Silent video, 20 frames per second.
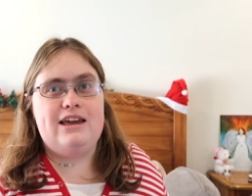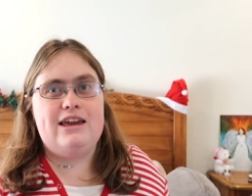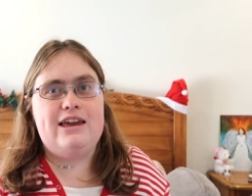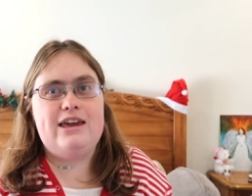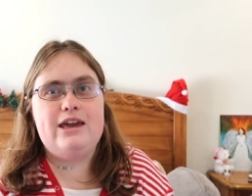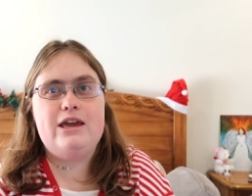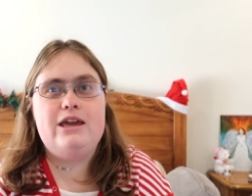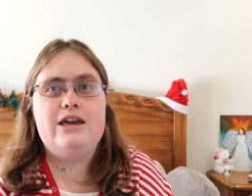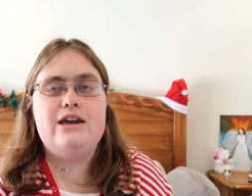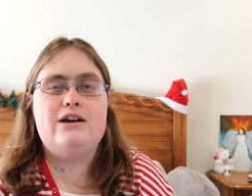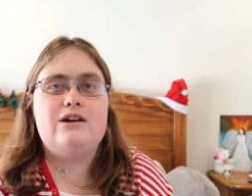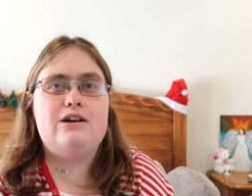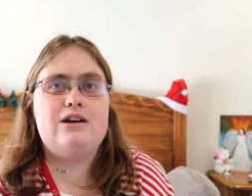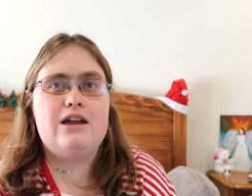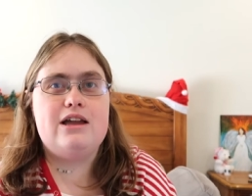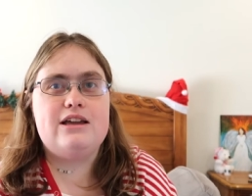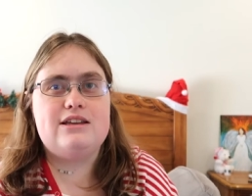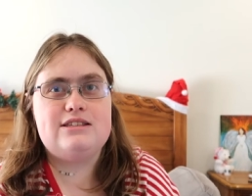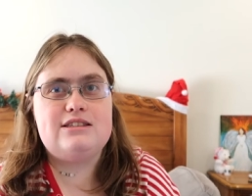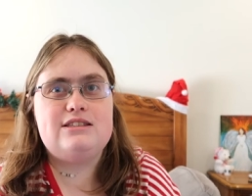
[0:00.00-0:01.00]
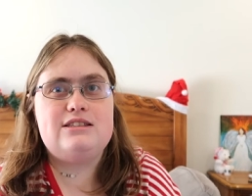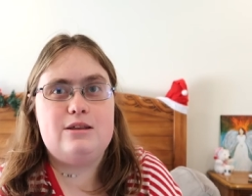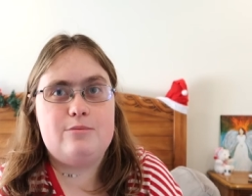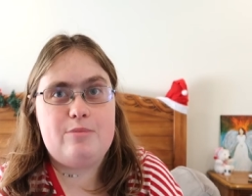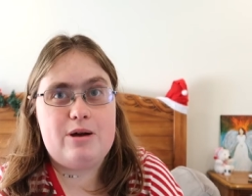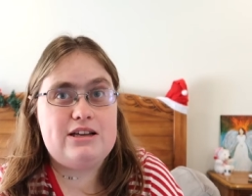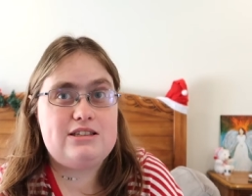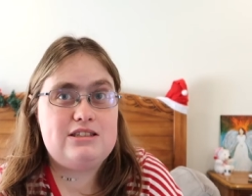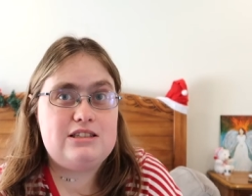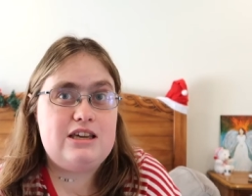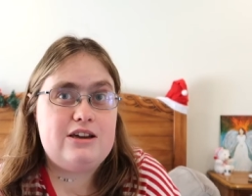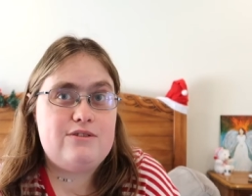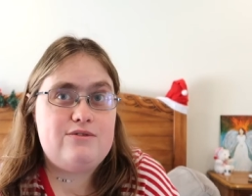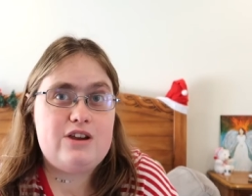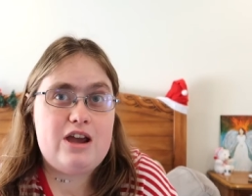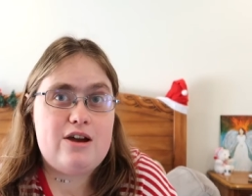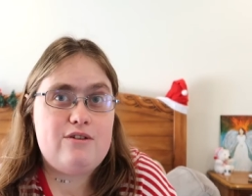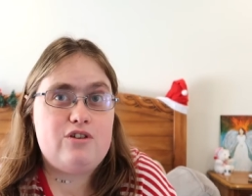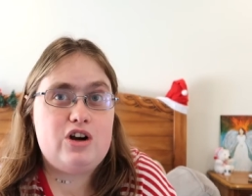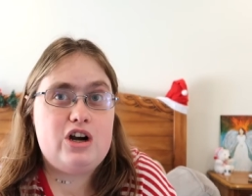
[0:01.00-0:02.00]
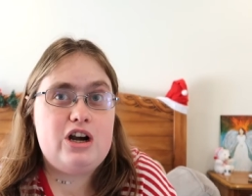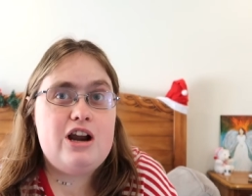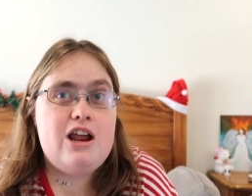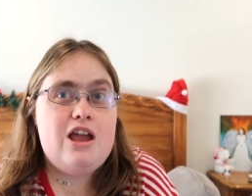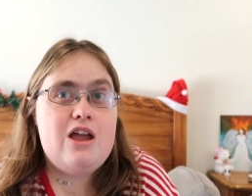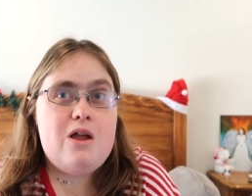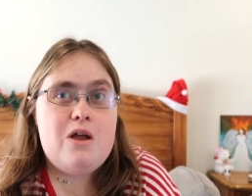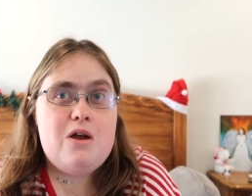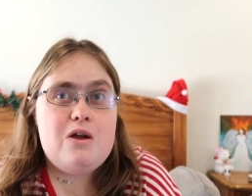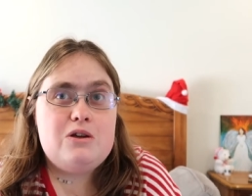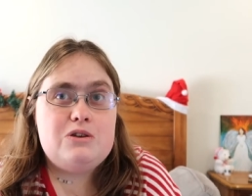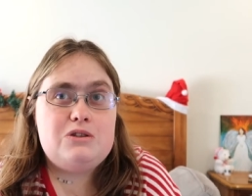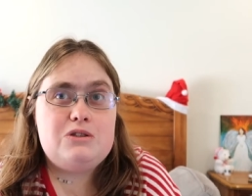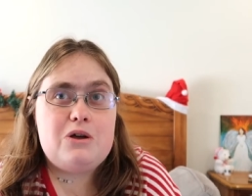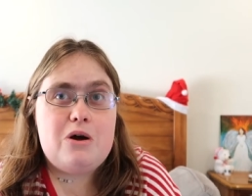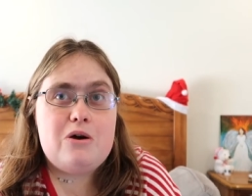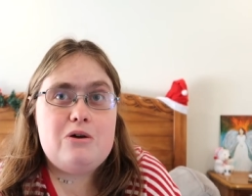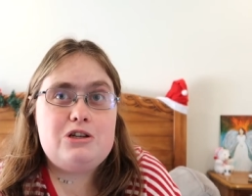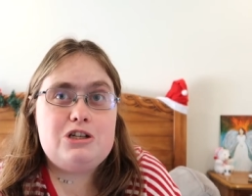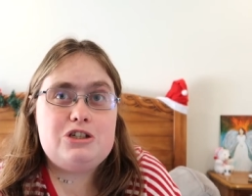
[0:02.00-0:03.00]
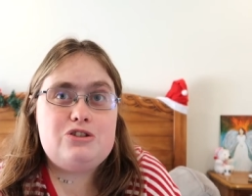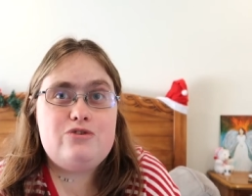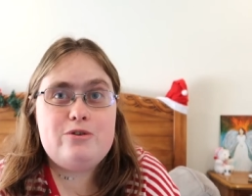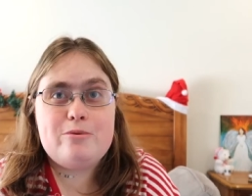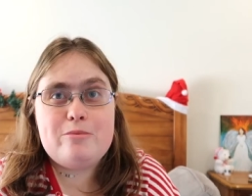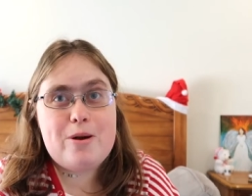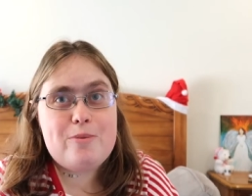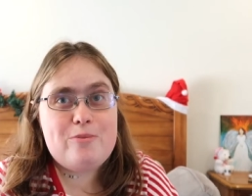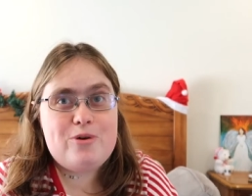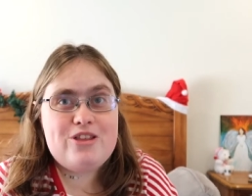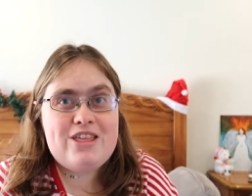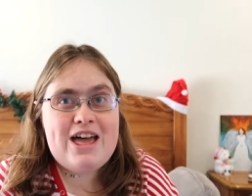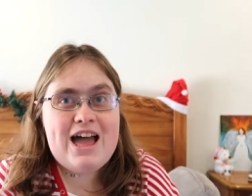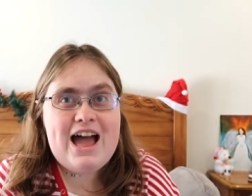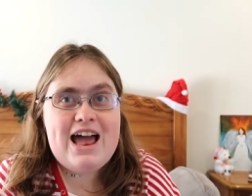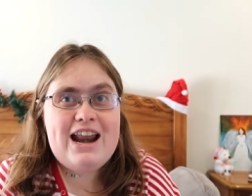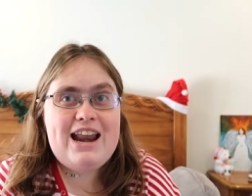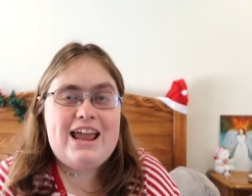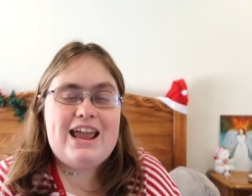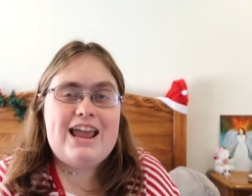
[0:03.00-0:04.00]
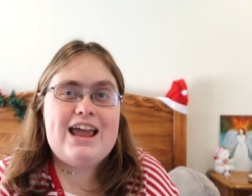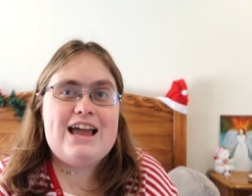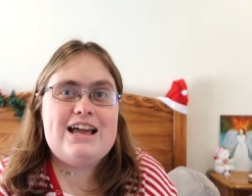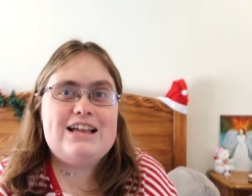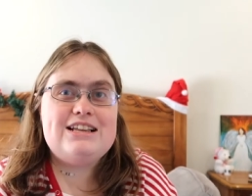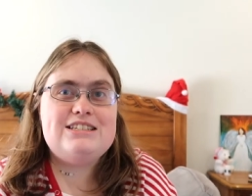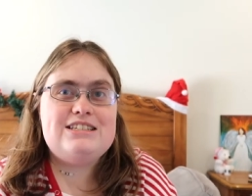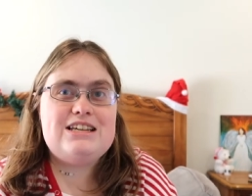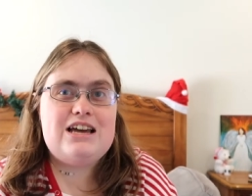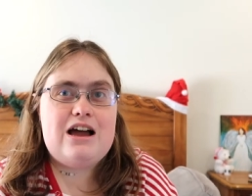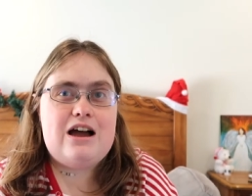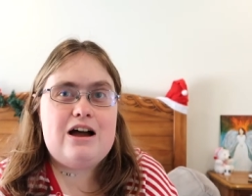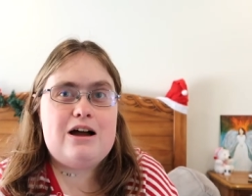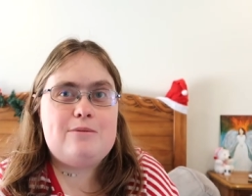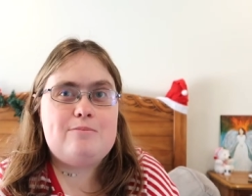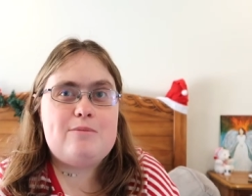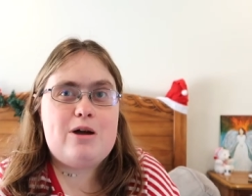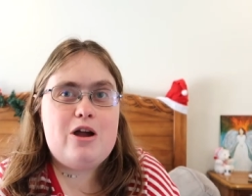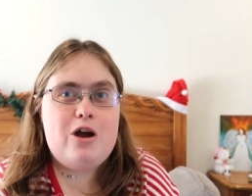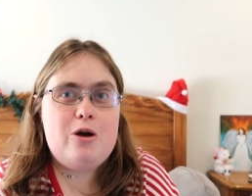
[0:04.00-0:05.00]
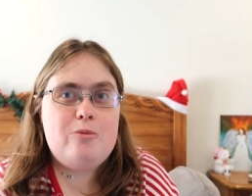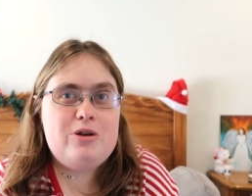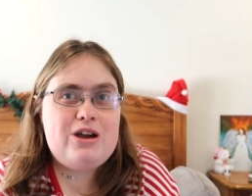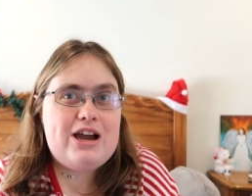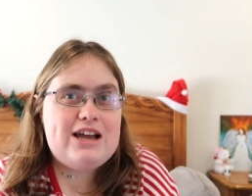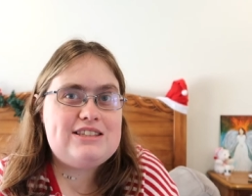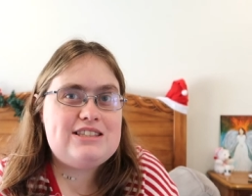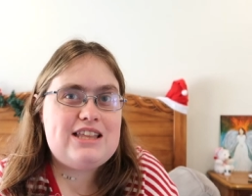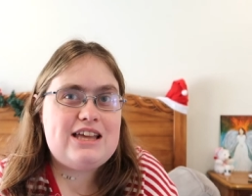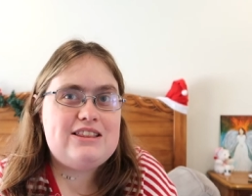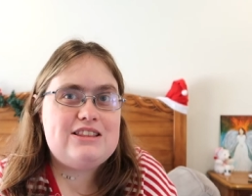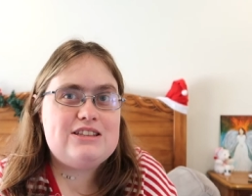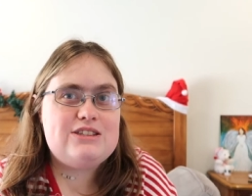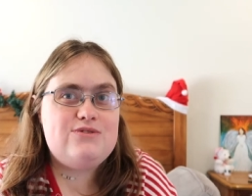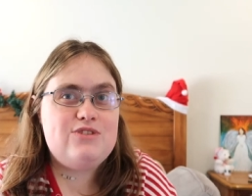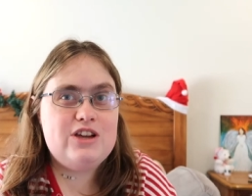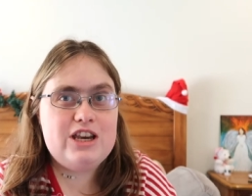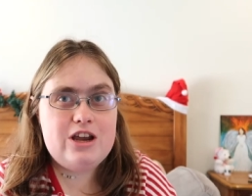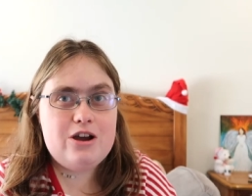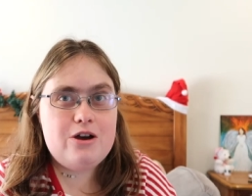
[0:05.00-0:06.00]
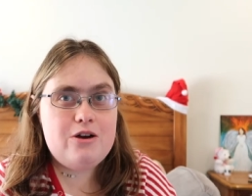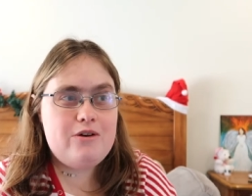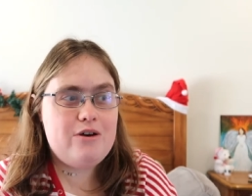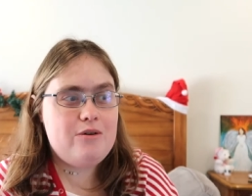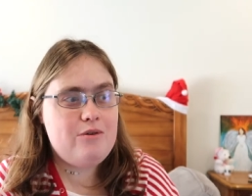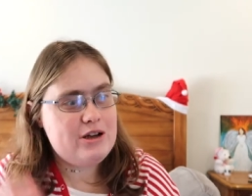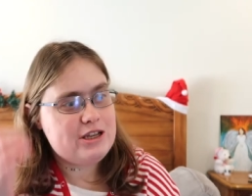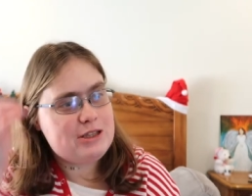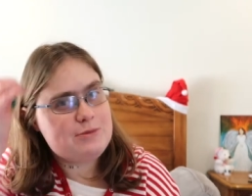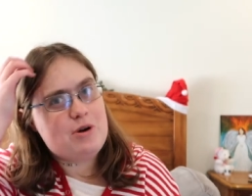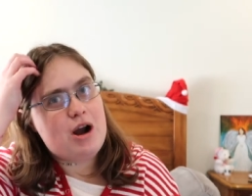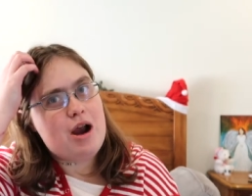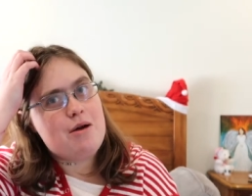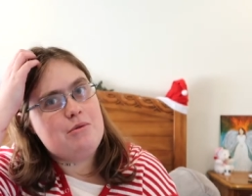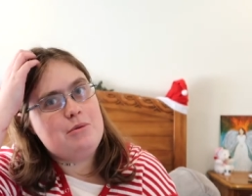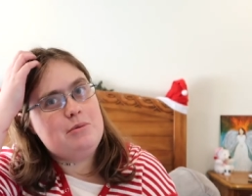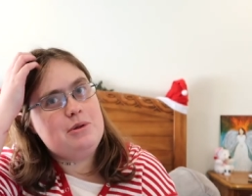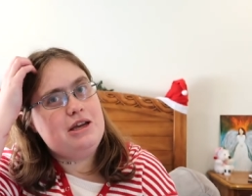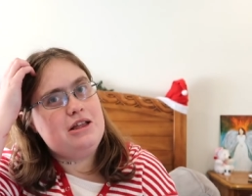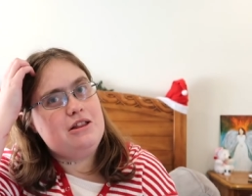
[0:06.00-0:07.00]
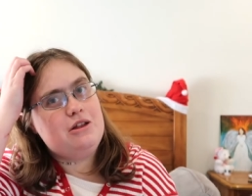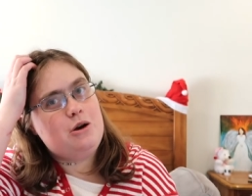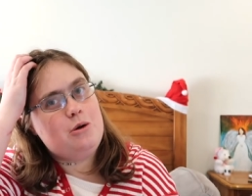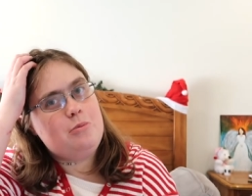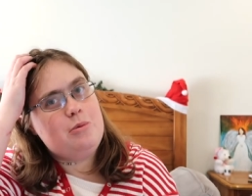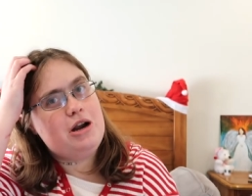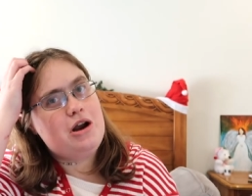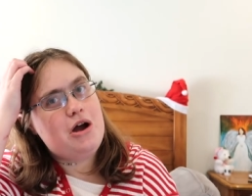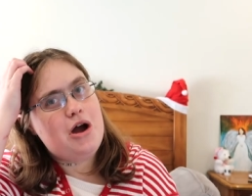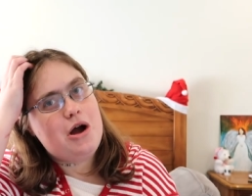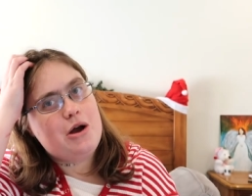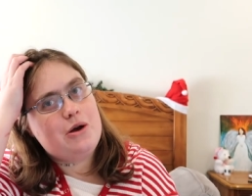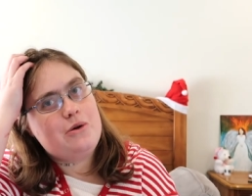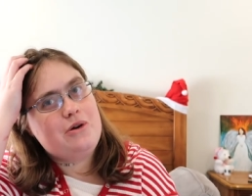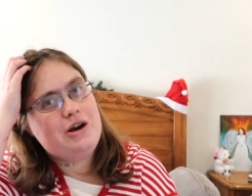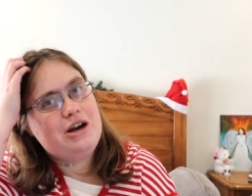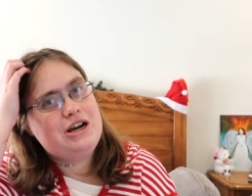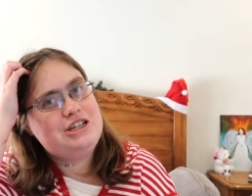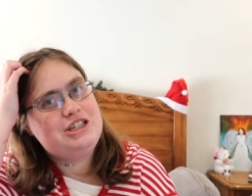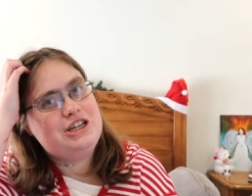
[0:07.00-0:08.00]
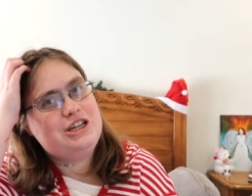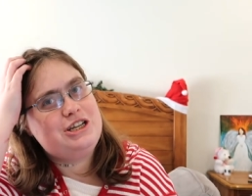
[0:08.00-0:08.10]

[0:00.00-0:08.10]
He is the best gift ever. So just remember that and um, I hope you guys like this video. It's probably a little bit awkward